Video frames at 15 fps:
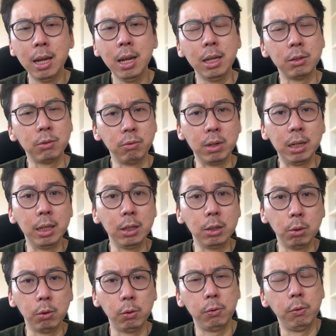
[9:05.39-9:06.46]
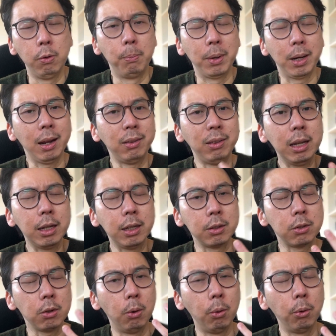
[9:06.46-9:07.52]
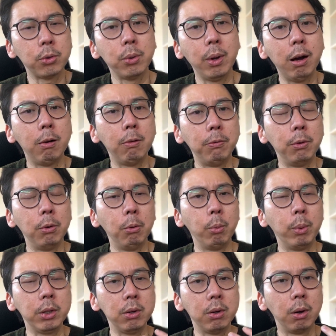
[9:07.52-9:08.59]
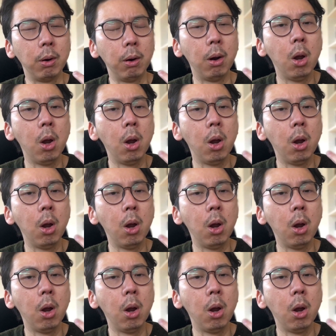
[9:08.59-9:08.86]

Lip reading: It's really useful. But I think it's also helpful when you